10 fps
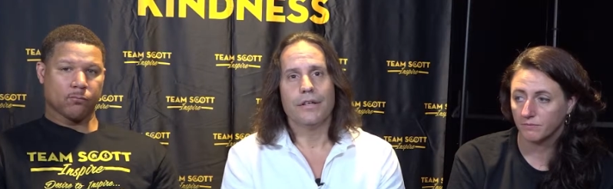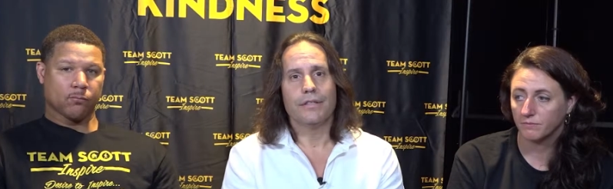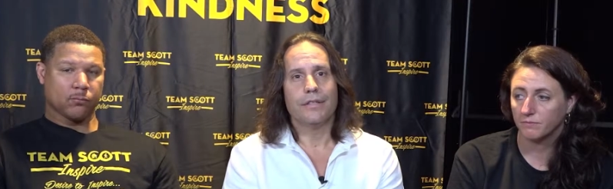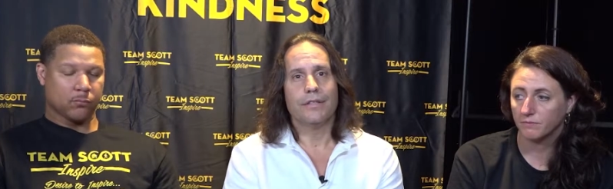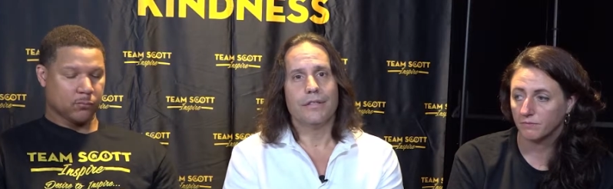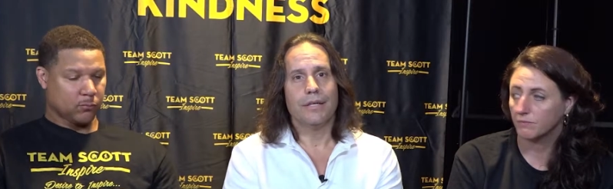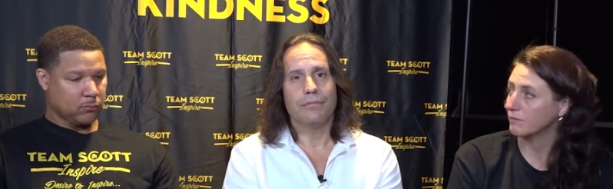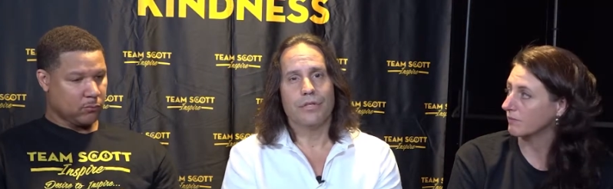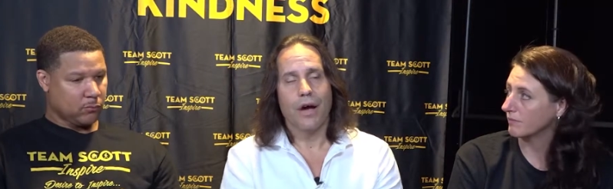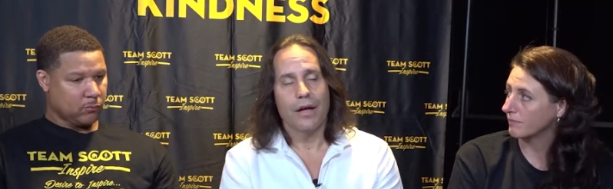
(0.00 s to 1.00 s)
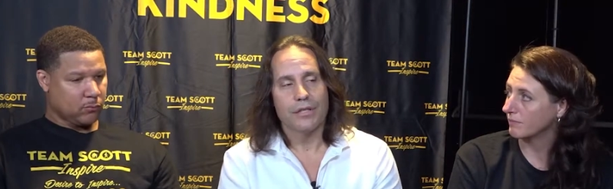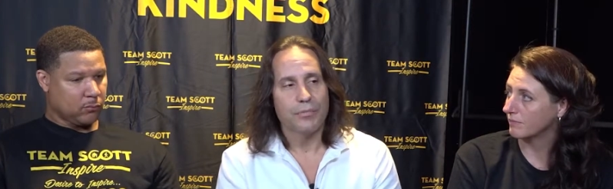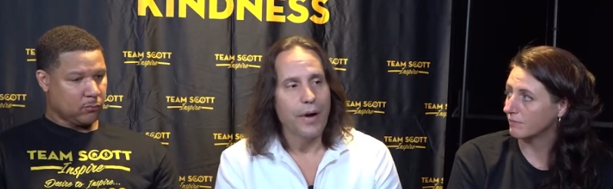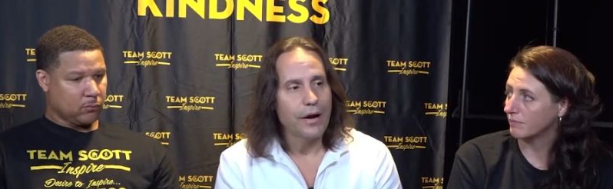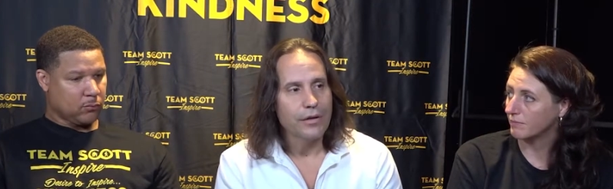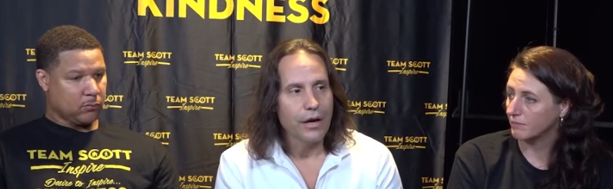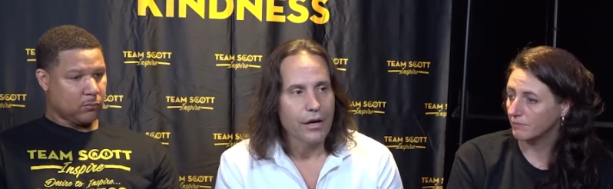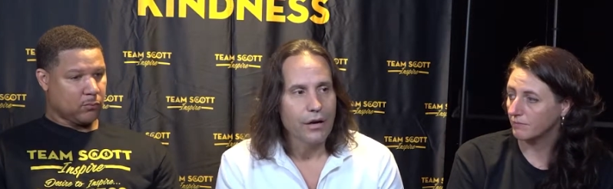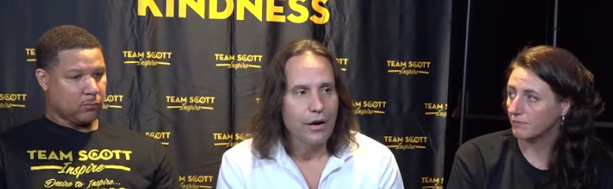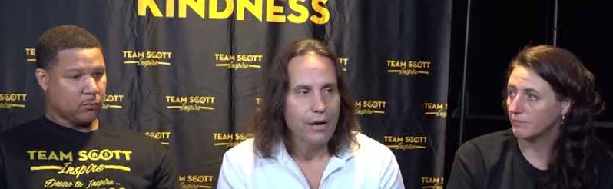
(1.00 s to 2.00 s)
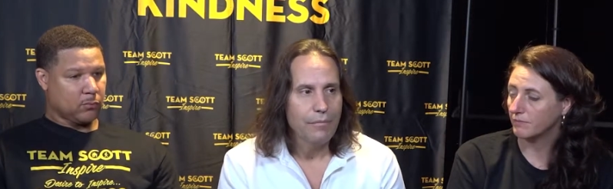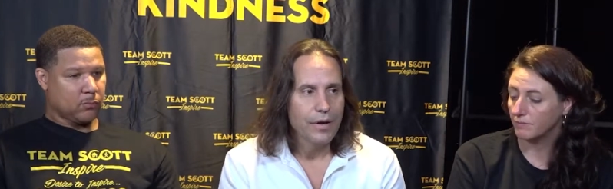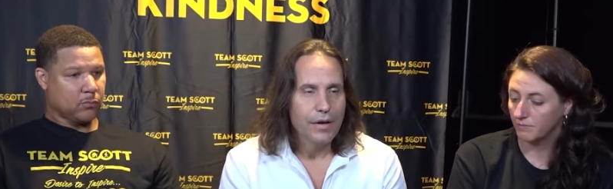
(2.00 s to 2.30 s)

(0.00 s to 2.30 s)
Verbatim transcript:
Speaker 1: It's at teamscottinspire.com.